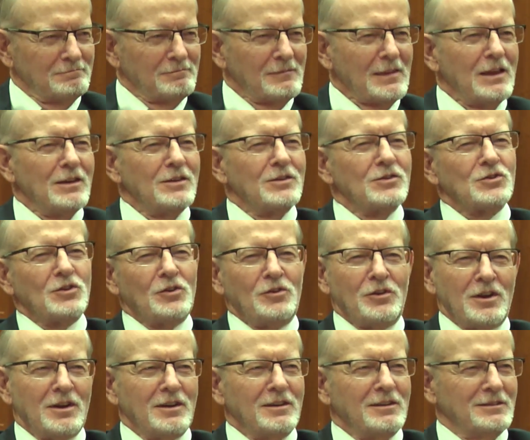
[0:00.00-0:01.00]
But
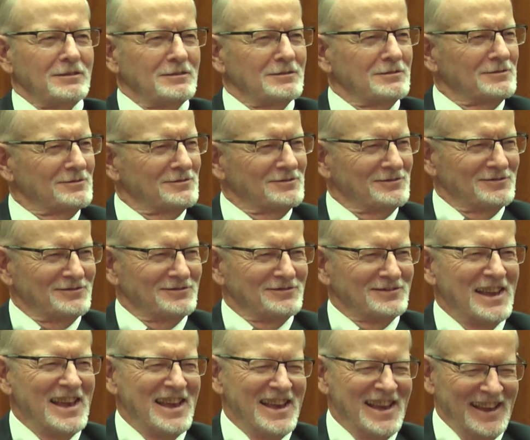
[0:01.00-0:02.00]
it never does go
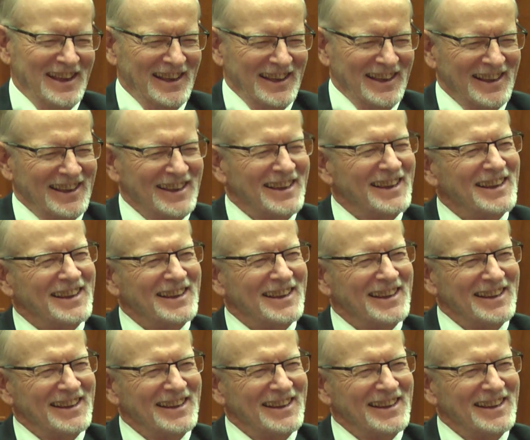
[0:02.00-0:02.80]
perfectly smoothly.